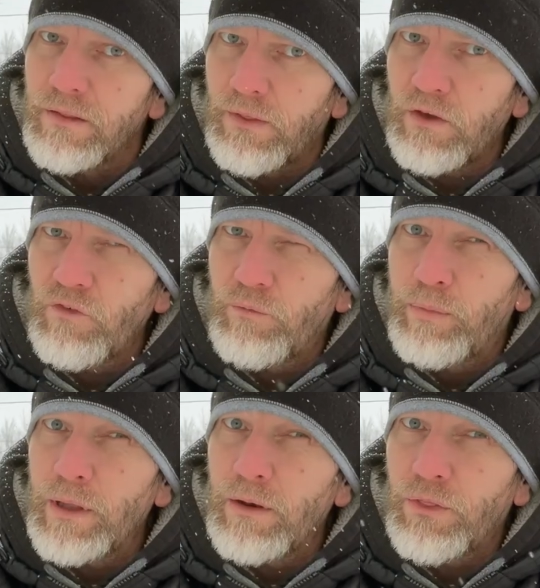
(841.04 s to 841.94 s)
they've
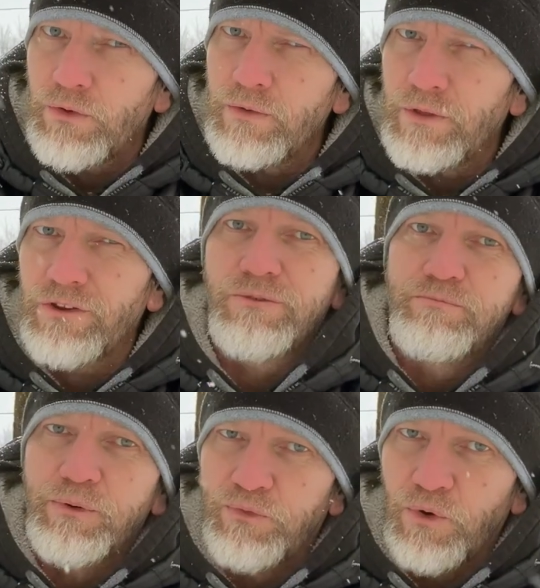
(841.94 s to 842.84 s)
been through this
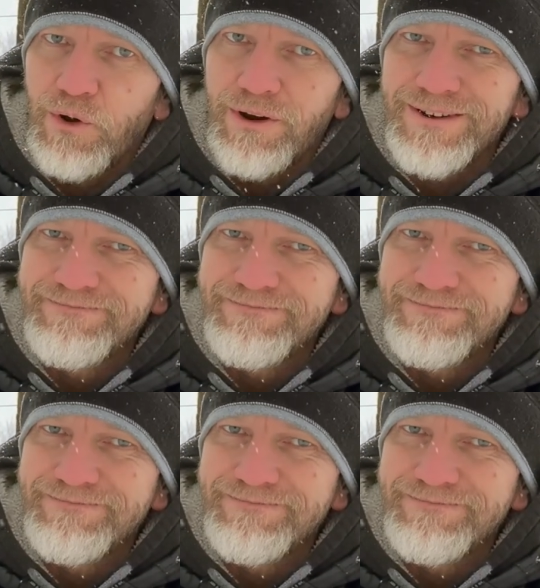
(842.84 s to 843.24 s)
before.